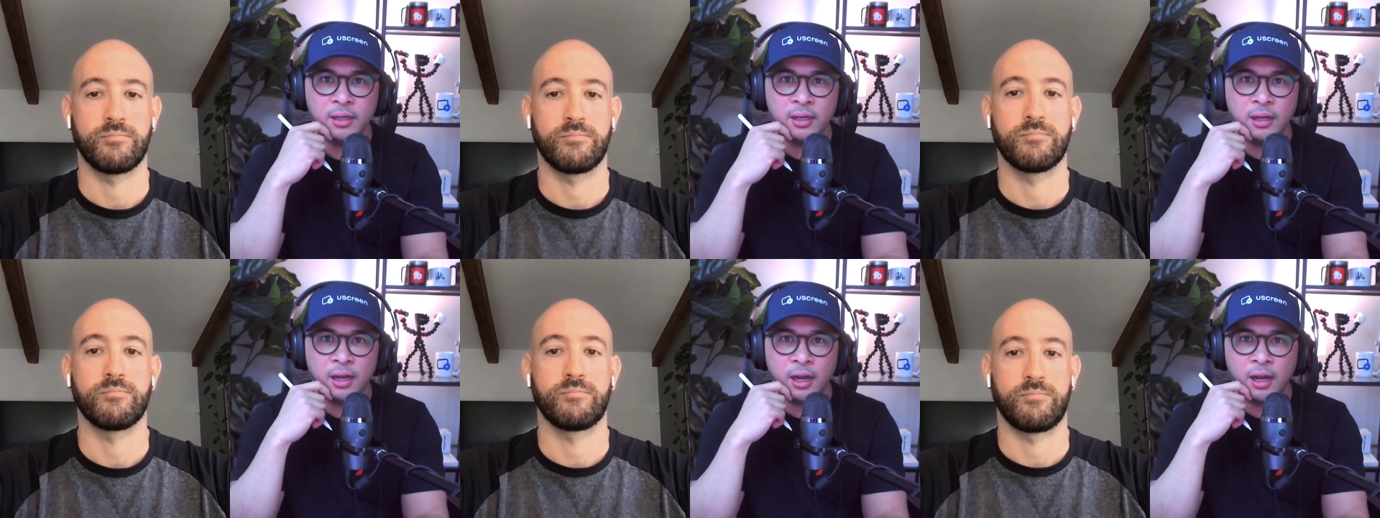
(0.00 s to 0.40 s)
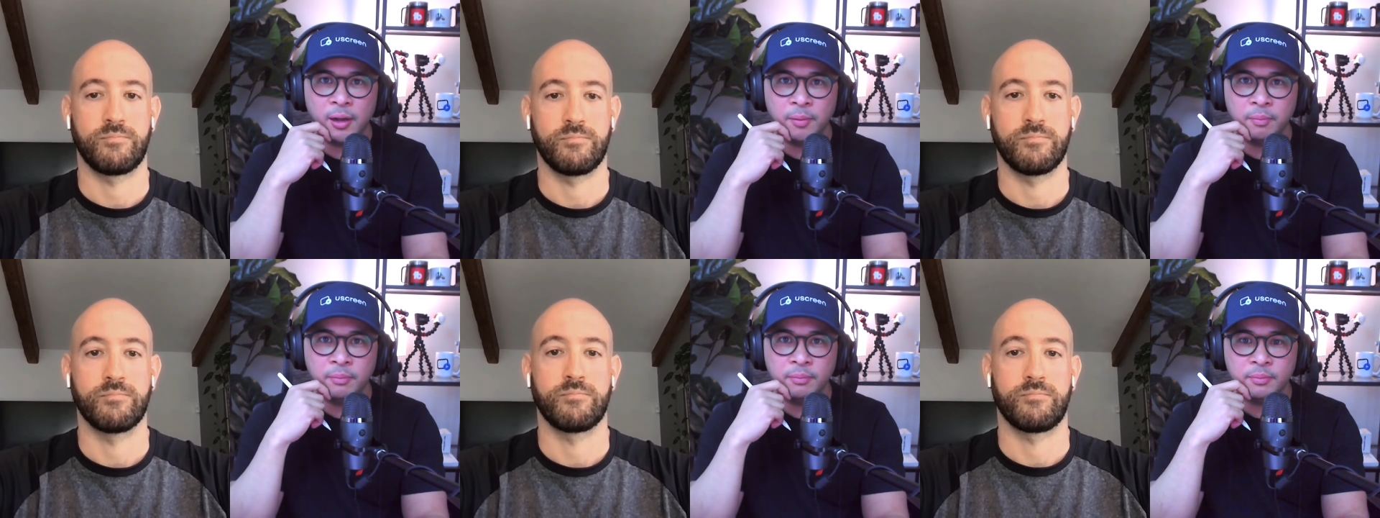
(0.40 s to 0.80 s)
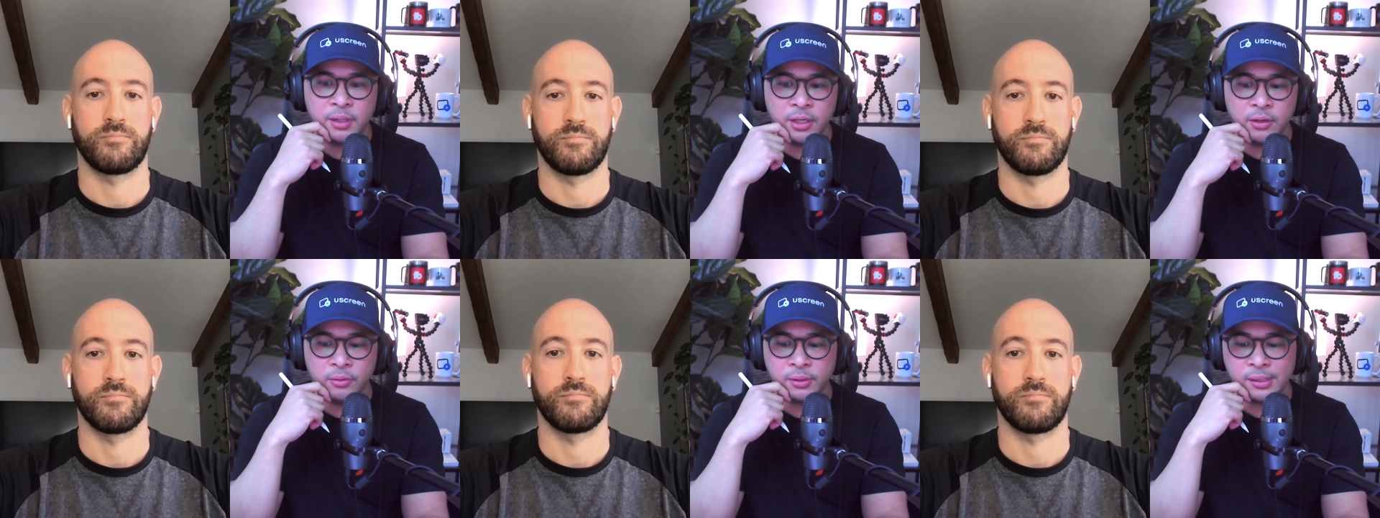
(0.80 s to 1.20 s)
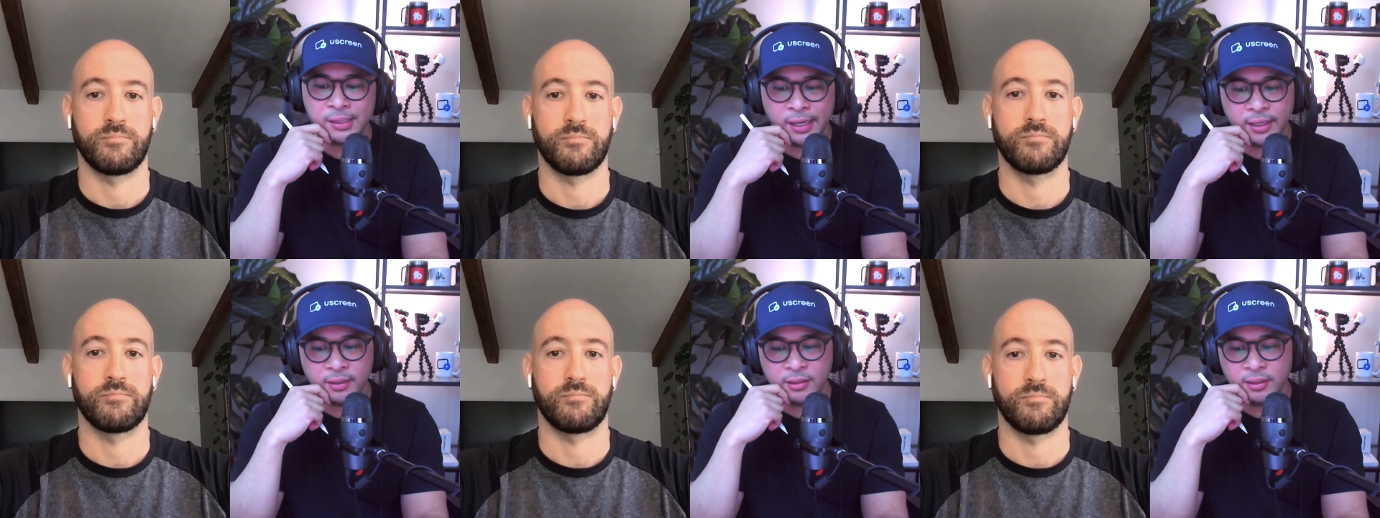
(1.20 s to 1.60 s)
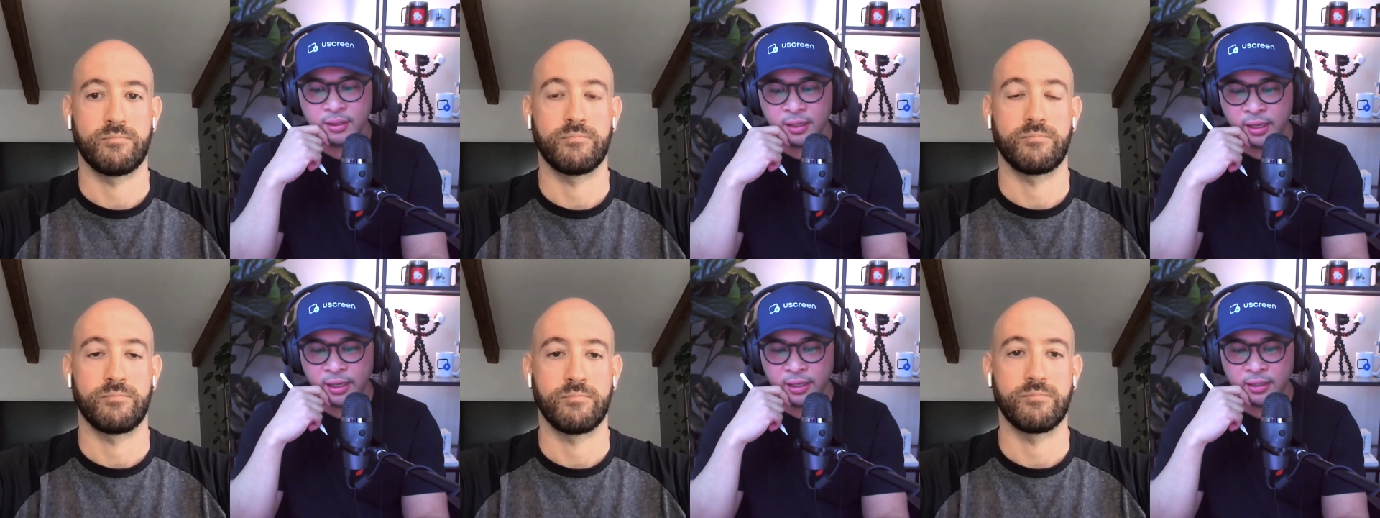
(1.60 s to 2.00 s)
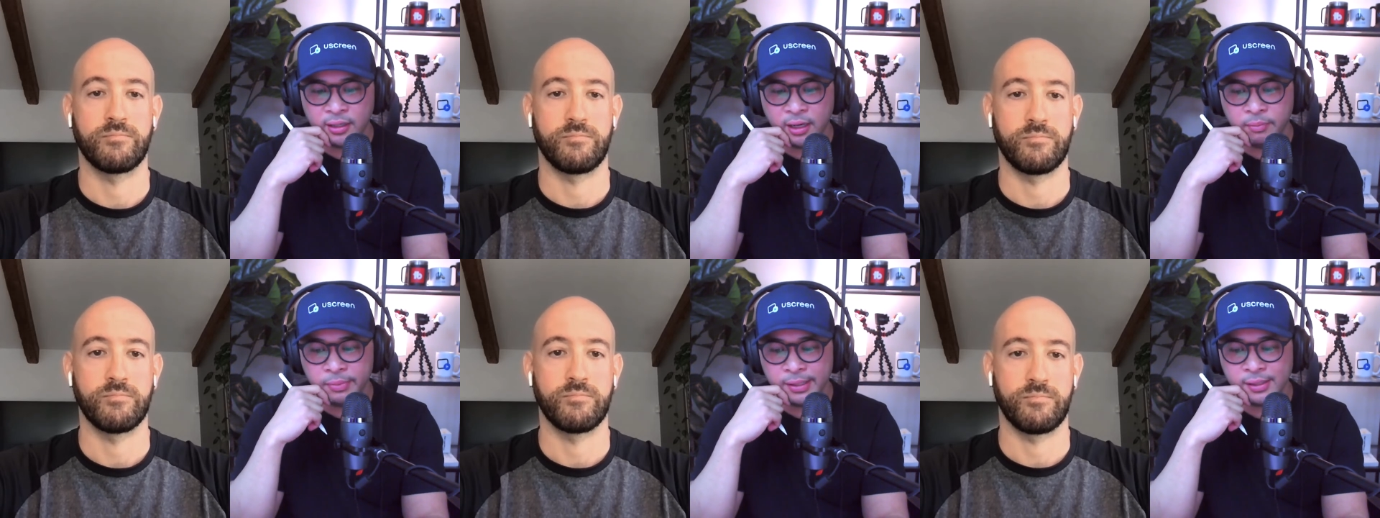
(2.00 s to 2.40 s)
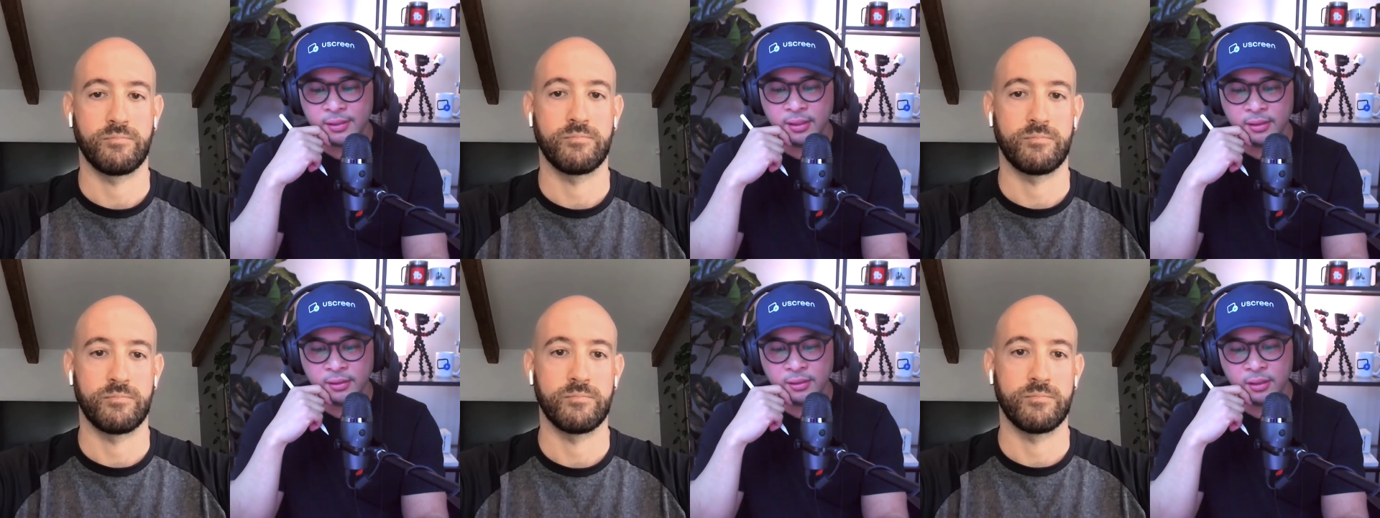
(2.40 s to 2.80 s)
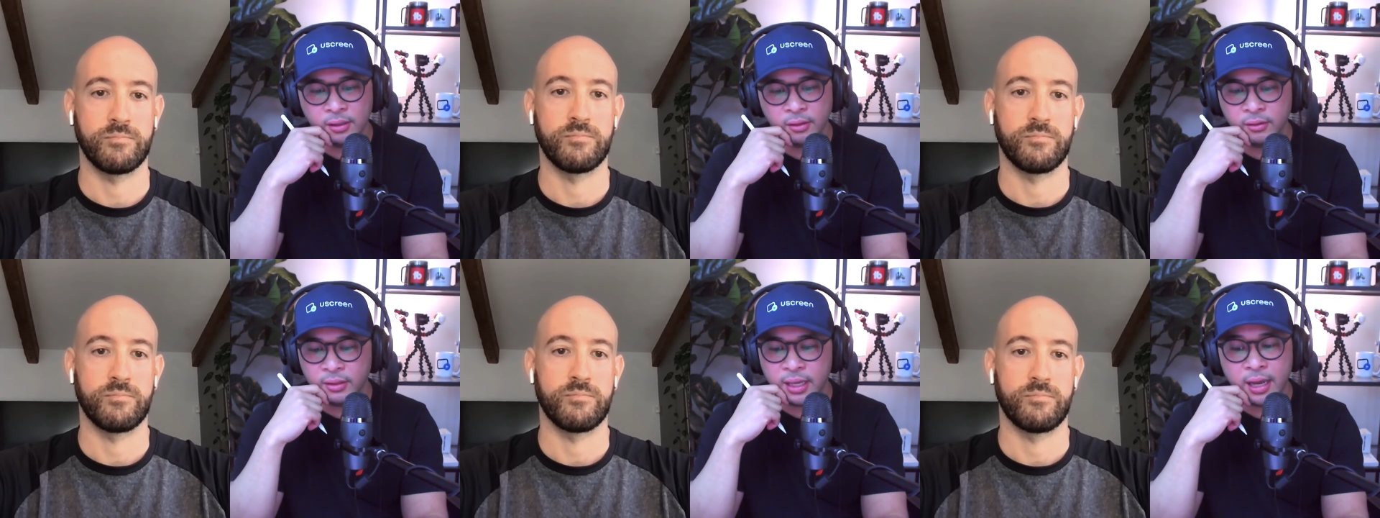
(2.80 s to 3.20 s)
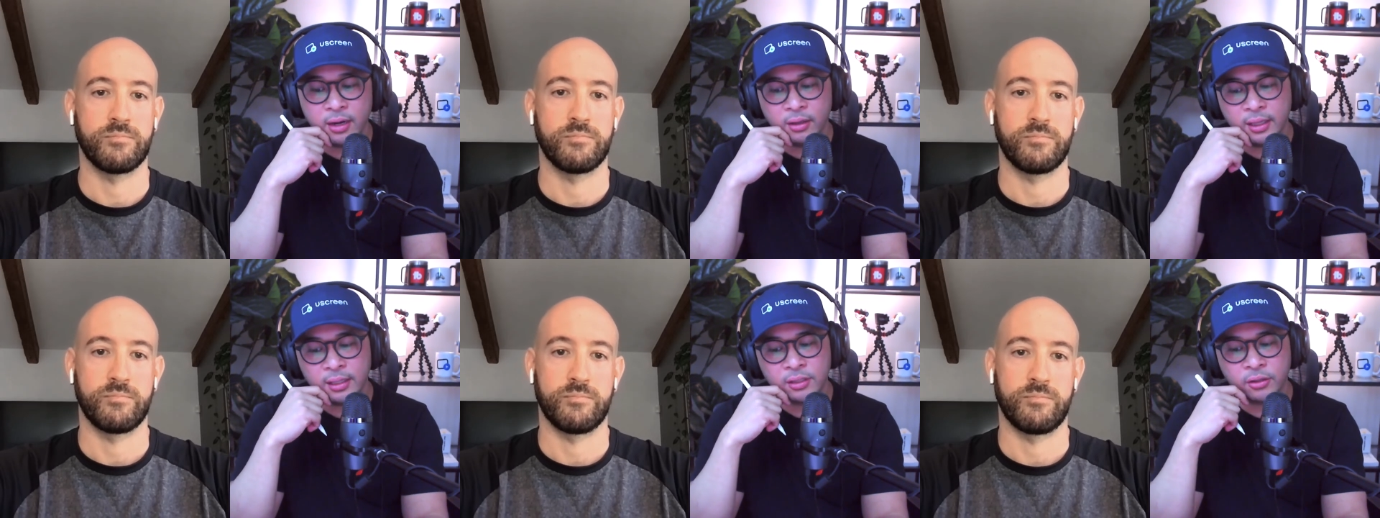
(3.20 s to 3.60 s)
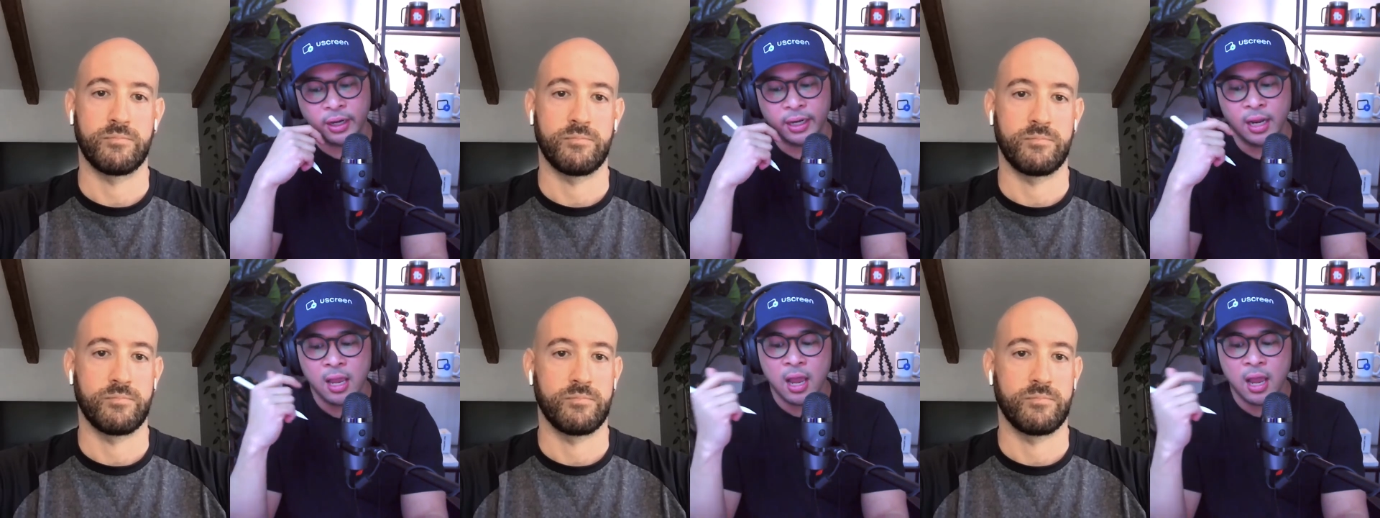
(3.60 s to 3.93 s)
Speaker 1: um, you know, site and uh, business. So, yeah, no, that's great.